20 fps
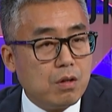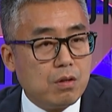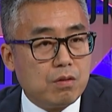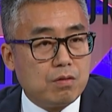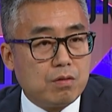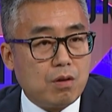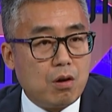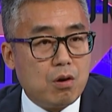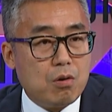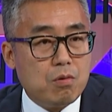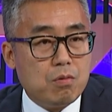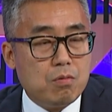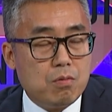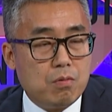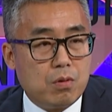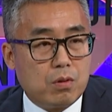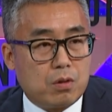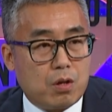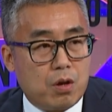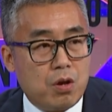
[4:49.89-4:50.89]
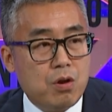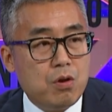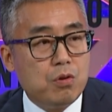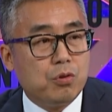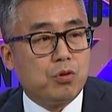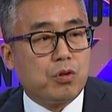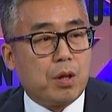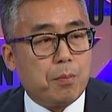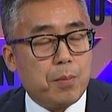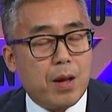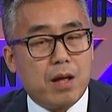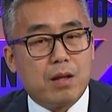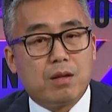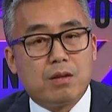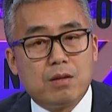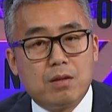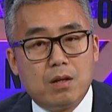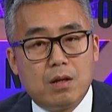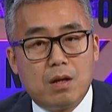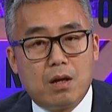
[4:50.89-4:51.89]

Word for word: so the huge demand